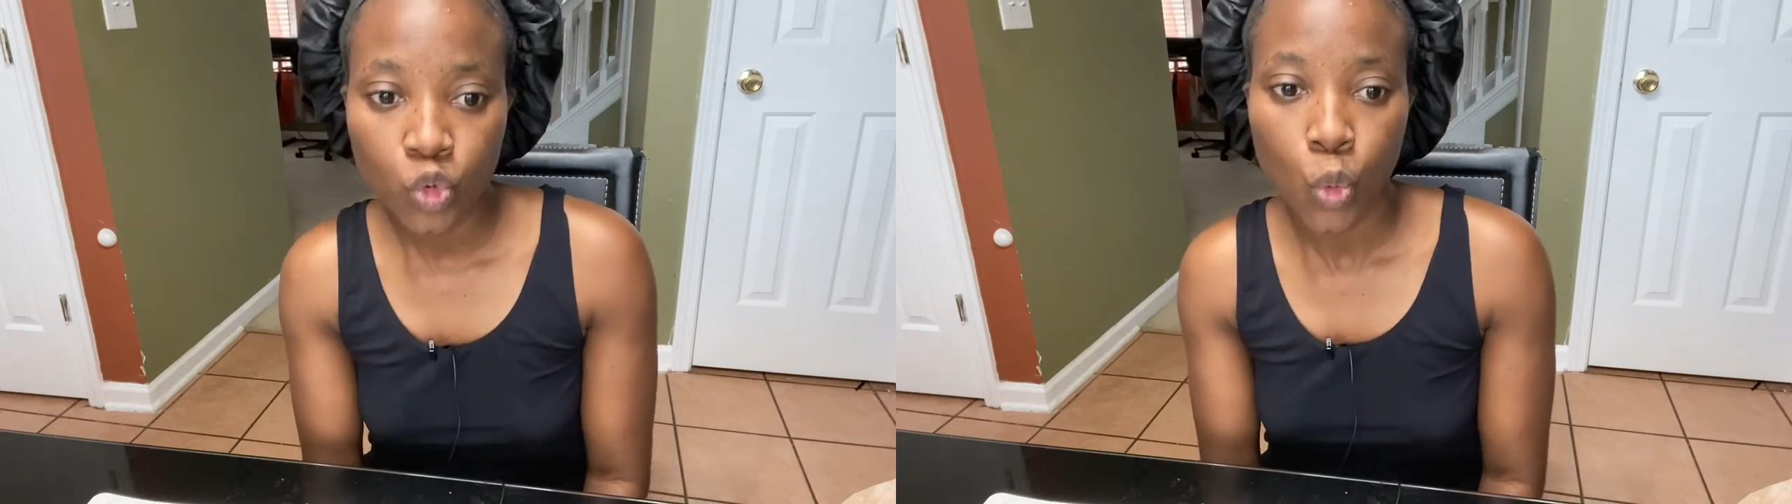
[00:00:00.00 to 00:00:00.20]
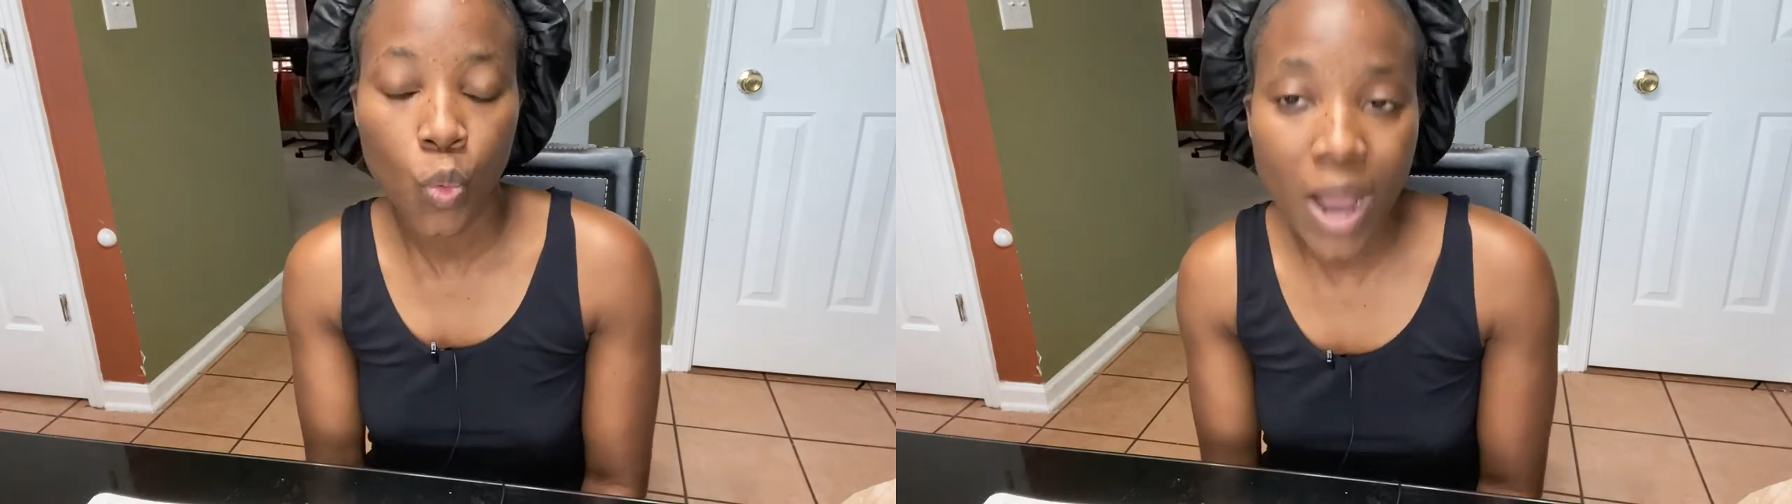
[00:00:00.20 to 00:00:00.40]

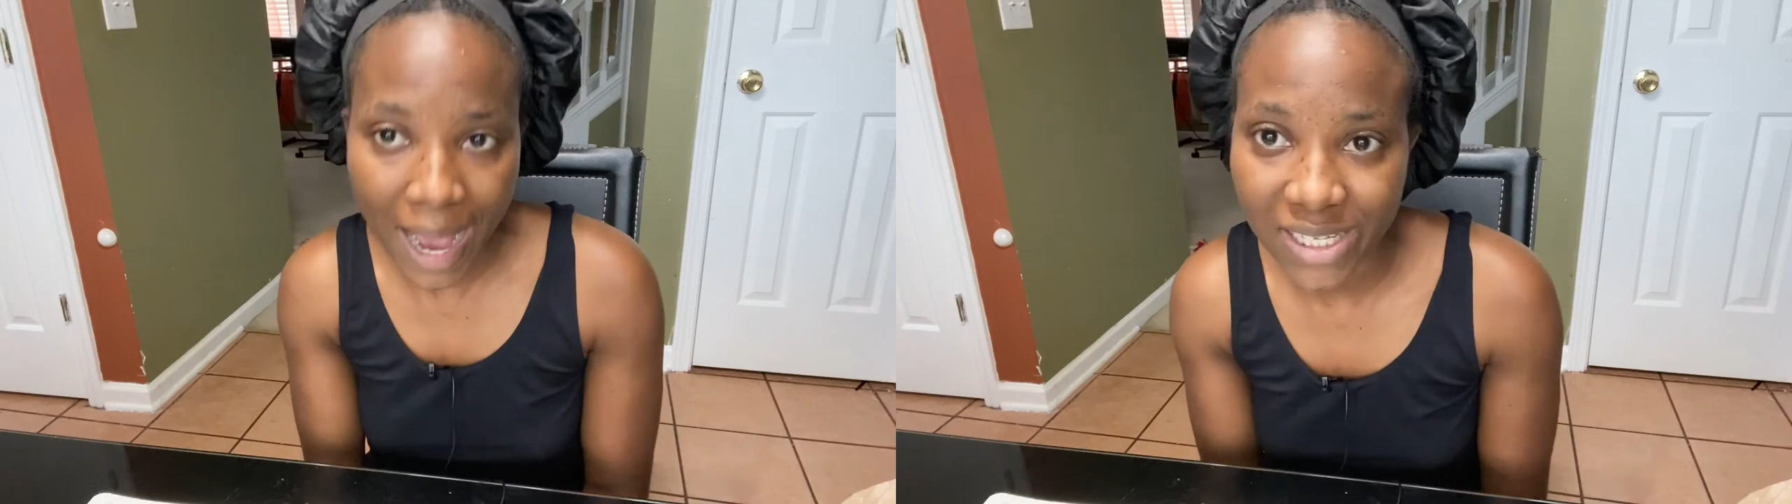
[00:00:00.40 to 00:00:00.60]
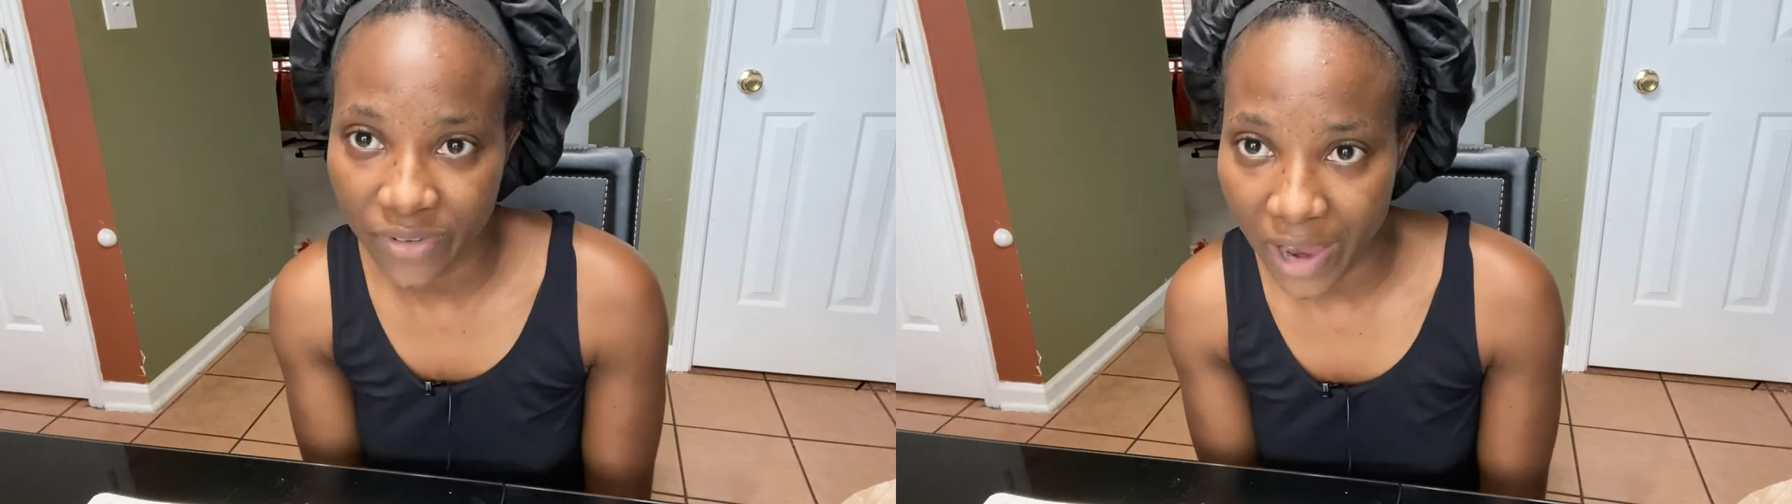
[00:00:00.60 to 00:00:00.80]
who
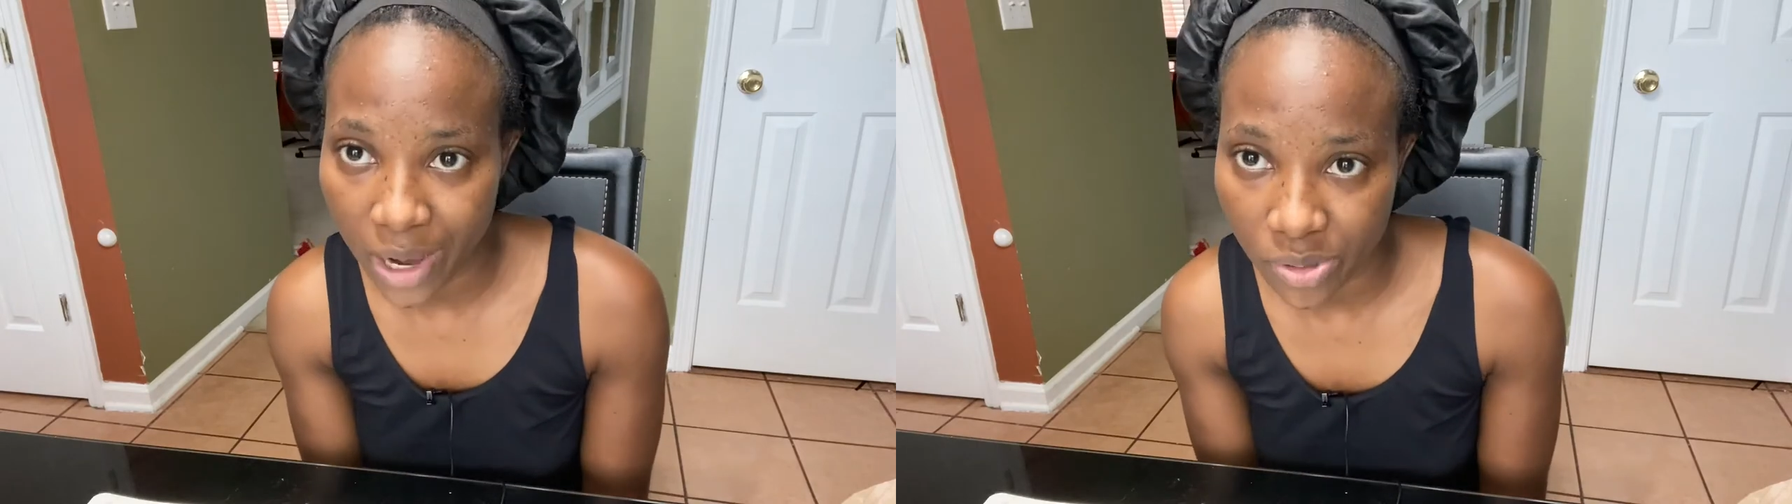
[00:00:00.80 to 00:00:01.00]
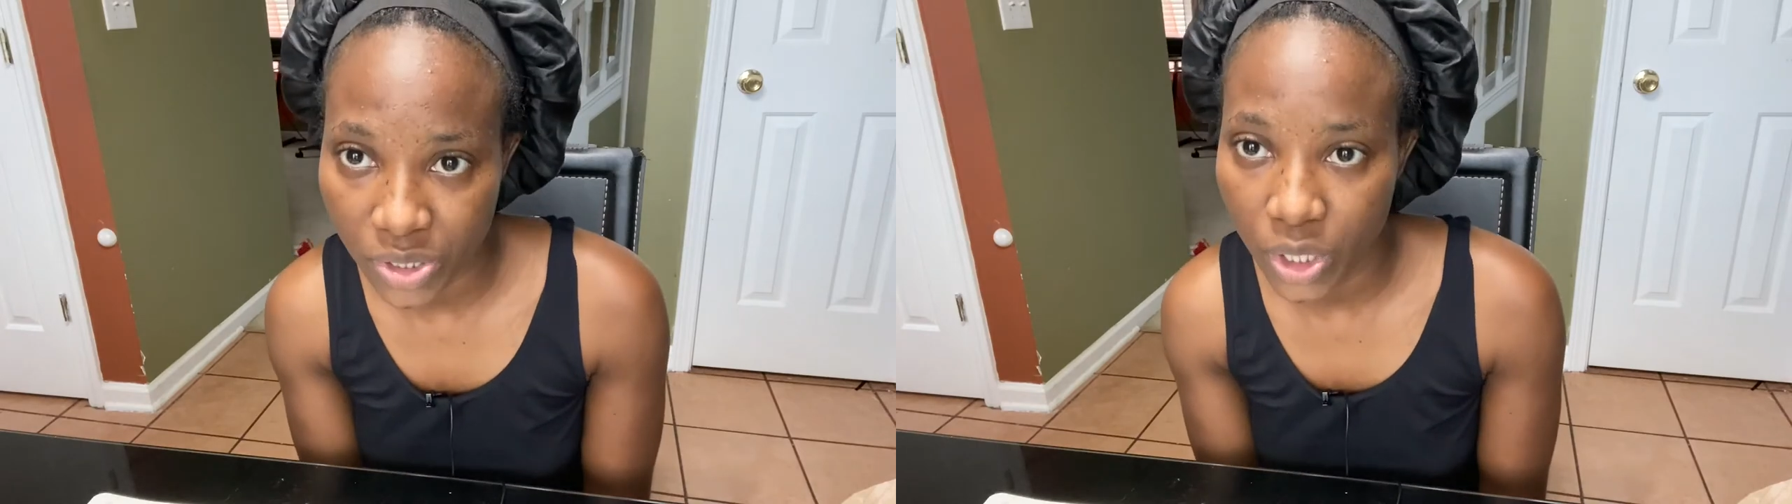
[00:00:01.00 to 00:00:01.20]
has the
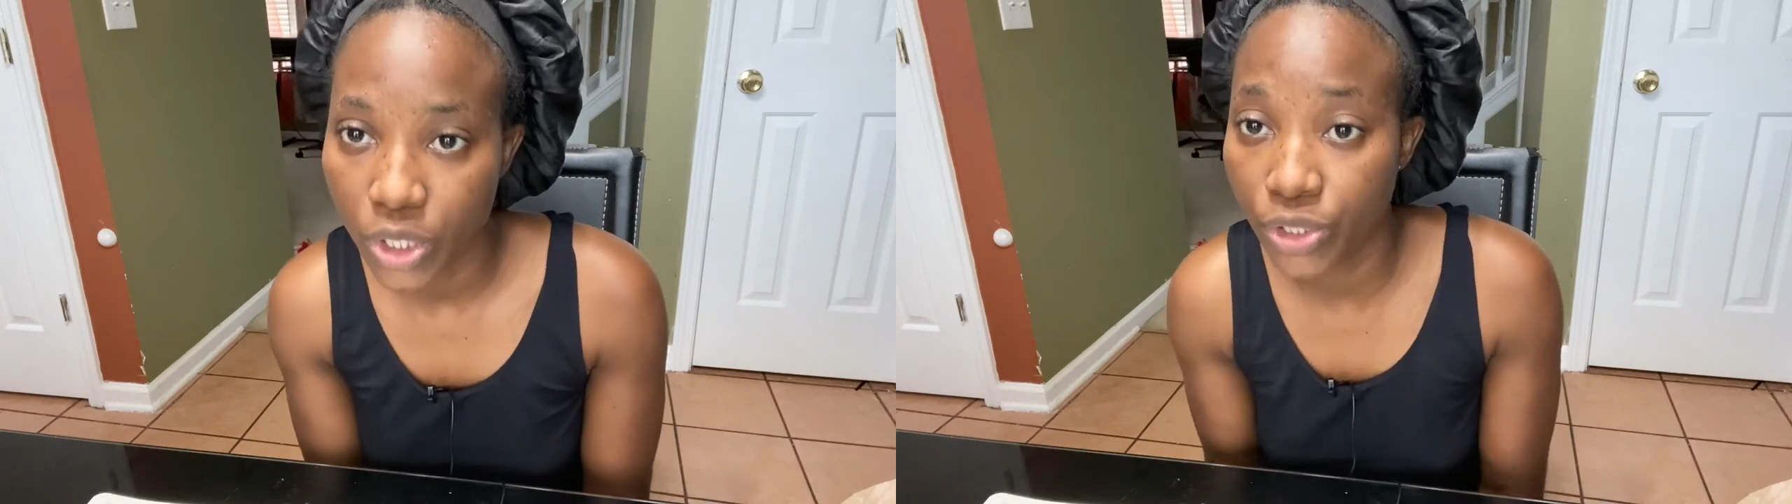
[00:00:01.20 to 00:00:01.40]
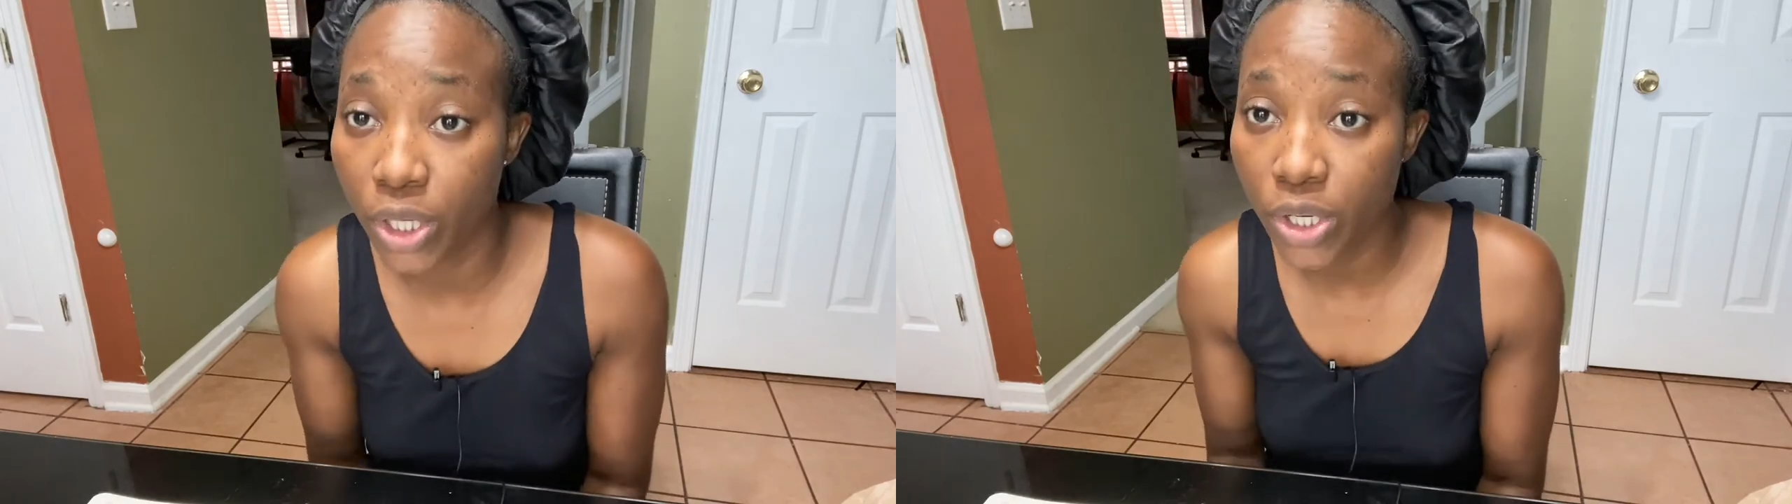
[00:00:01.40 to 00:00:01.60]
virus,
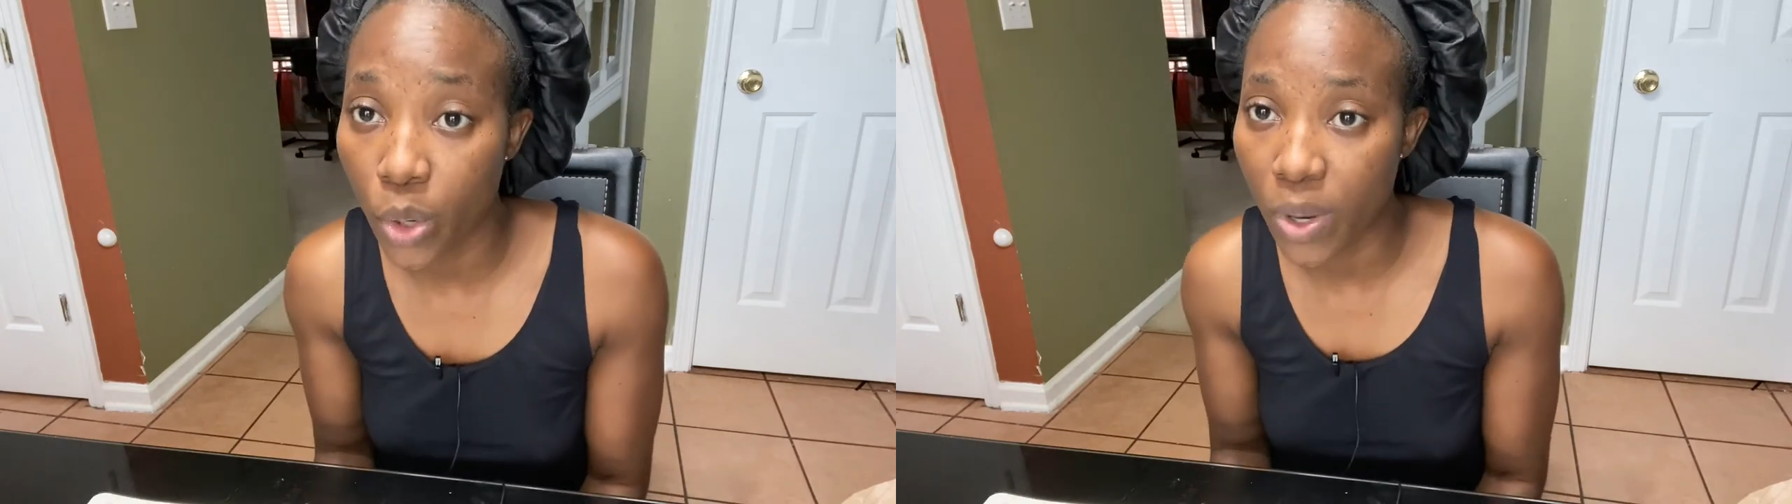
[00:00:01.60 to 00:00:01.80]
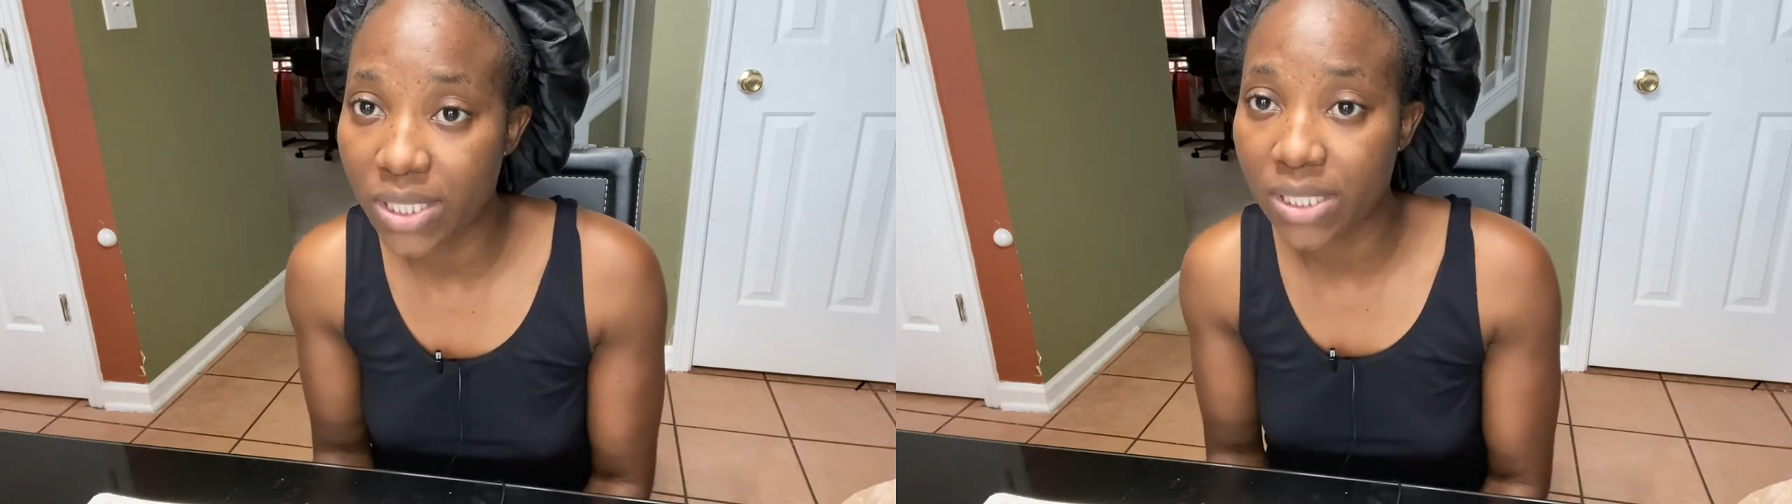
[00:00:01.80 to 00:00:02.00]
don't
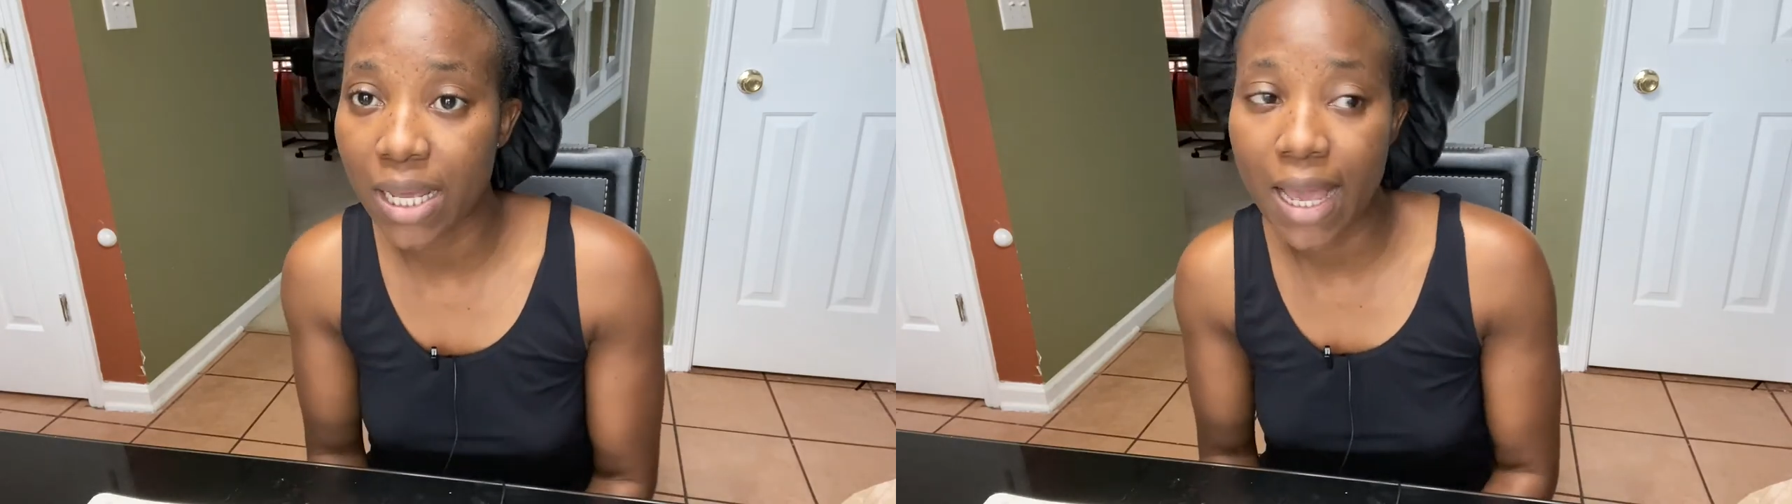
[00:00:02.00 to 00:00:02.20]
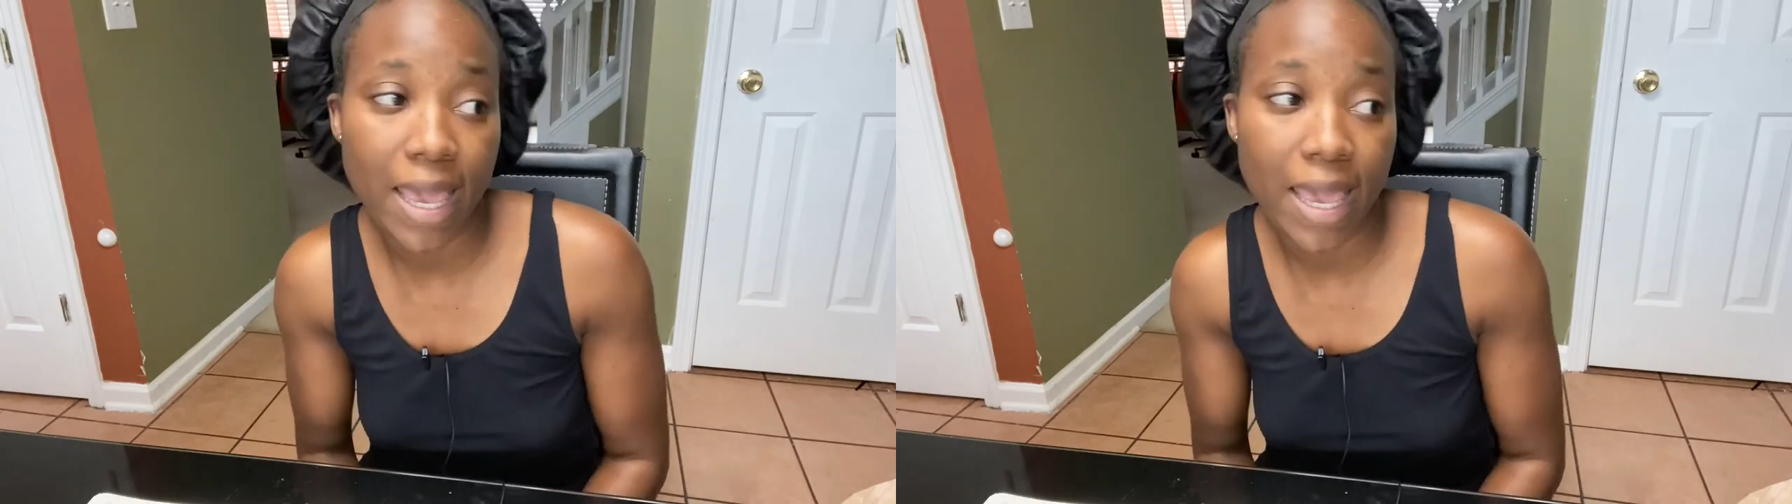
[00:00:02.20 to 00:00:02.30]
know it,